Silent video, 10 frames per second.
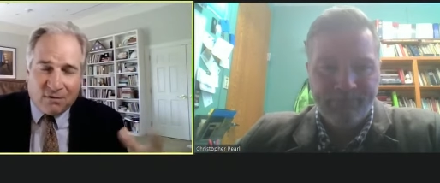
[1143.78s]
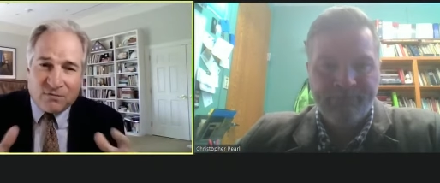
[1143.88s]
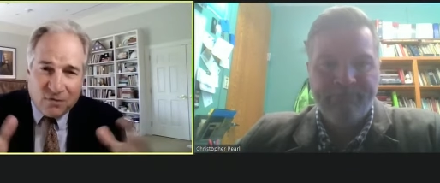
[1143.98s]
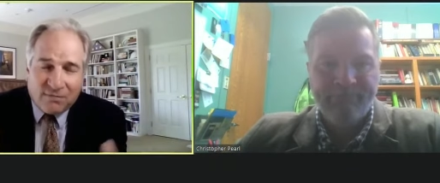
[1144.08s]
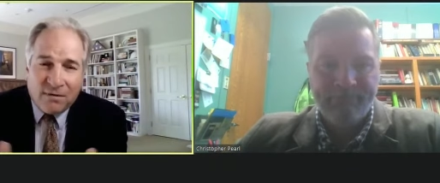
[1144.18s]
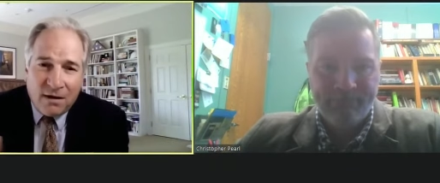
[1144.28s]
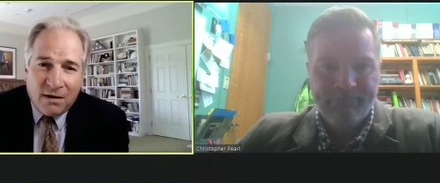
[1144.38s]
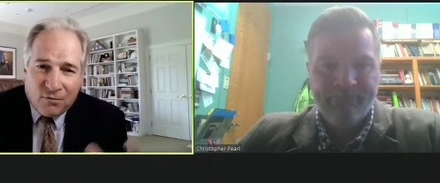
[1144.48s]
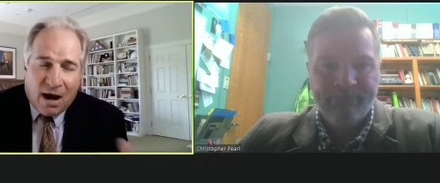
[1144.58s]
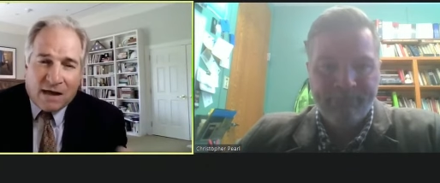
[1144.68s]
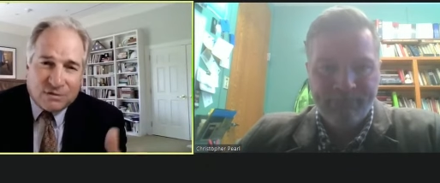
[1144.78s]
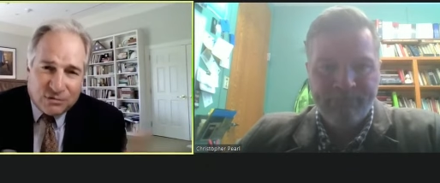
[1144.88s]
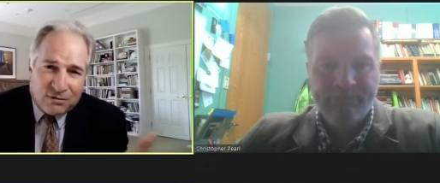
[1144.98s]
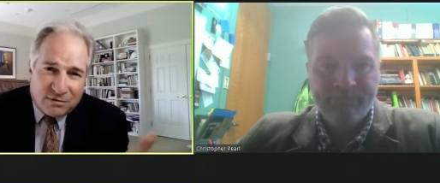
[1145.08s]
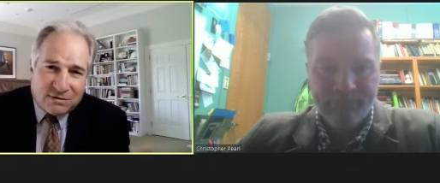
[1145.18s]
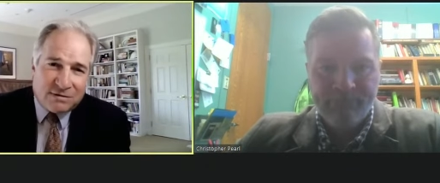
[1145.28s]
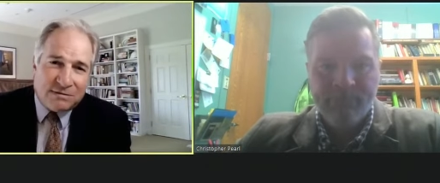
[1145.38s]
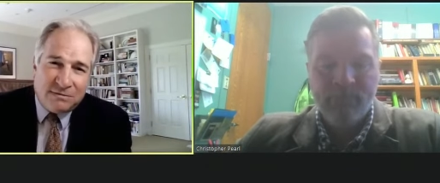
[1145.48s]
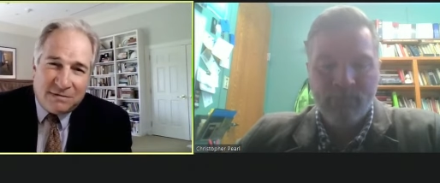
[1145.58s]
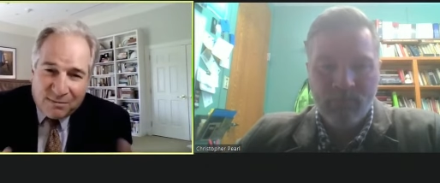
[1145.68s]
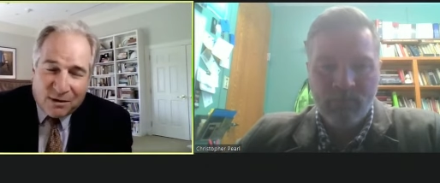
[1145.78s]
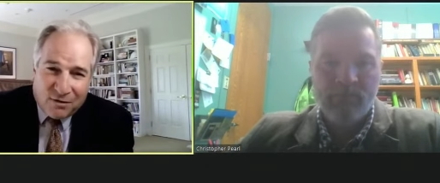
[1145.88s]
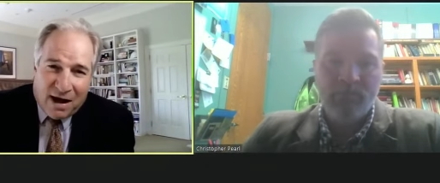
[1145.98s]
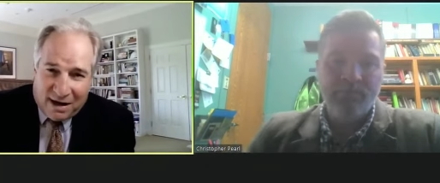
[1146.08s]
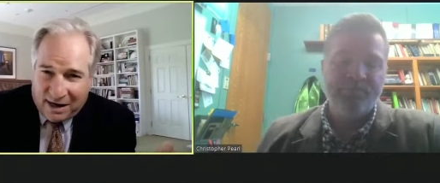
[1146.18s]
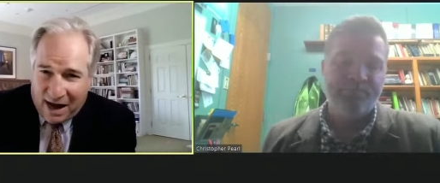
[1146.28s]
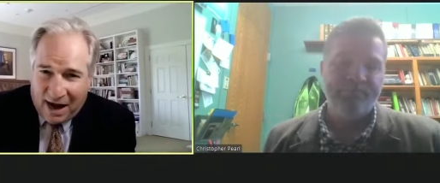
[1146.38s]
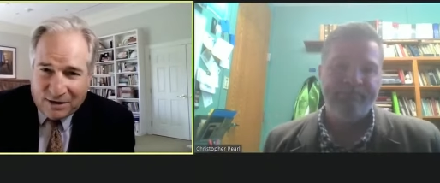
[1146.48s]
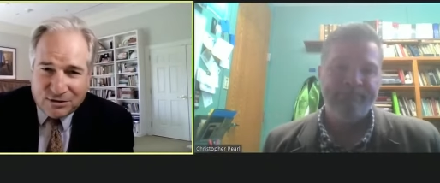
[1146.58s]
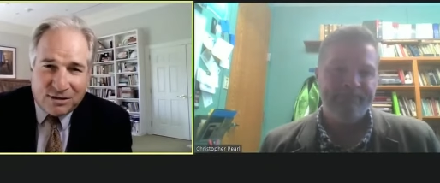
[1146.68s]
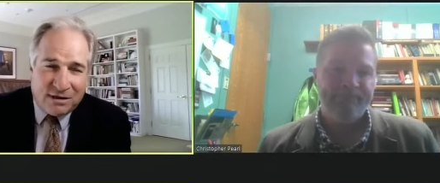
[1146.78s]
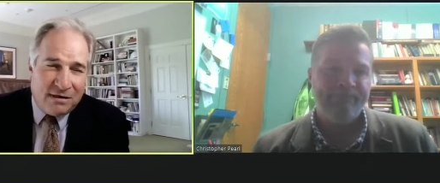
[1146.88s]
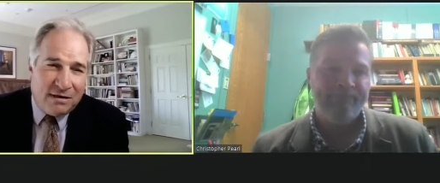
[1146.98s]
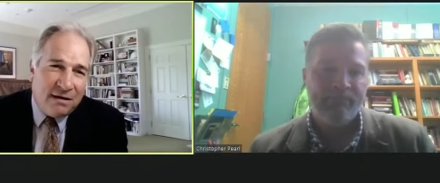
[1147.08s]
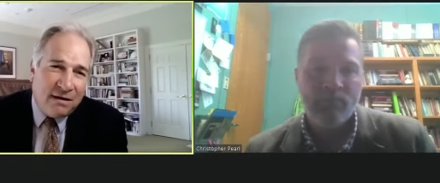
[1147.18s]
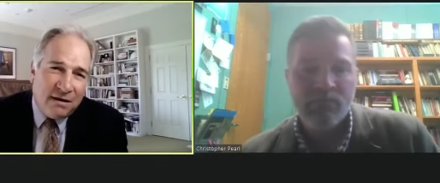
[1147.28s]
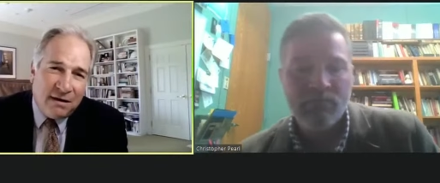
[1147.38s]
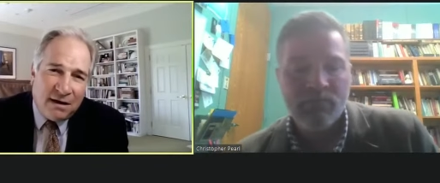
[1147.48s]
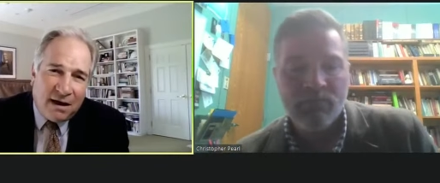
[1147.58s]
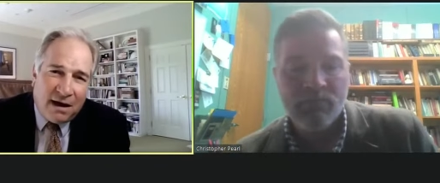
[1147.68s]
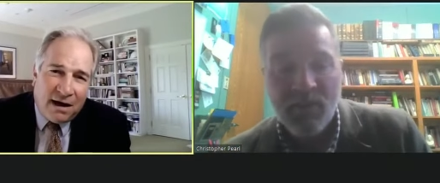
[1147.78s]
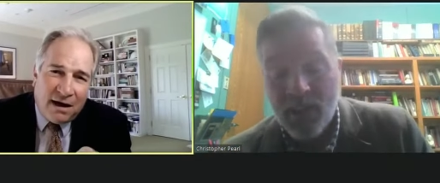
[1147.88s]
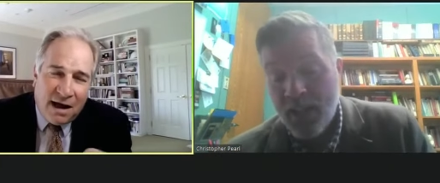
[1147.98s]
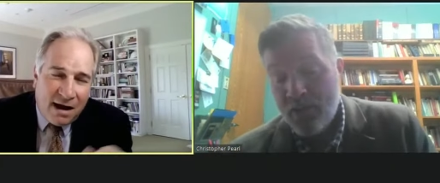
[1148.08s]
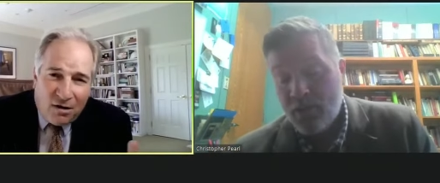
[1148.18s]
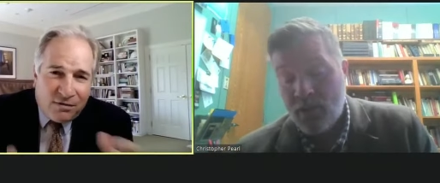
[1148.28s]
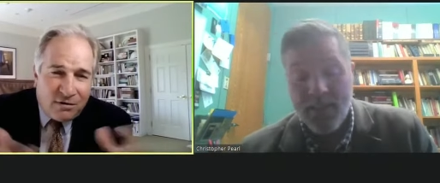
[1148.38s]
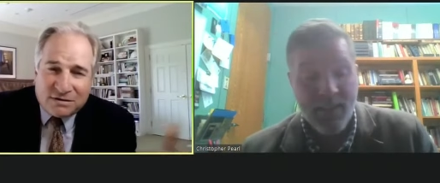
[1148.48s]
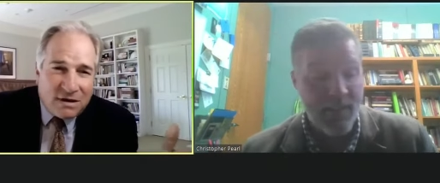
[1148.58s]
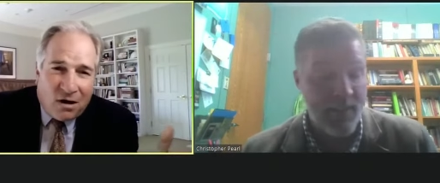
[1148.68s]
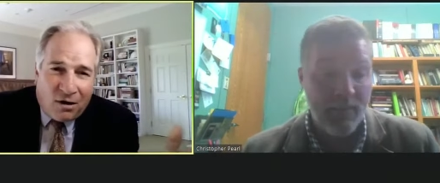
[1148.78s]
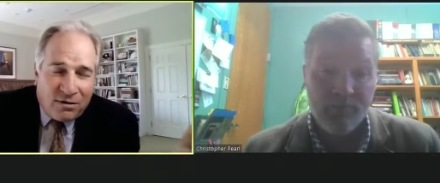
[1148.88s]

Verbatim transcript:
Speaker 1: of sort of grassroots democratic action. Uh, and all those all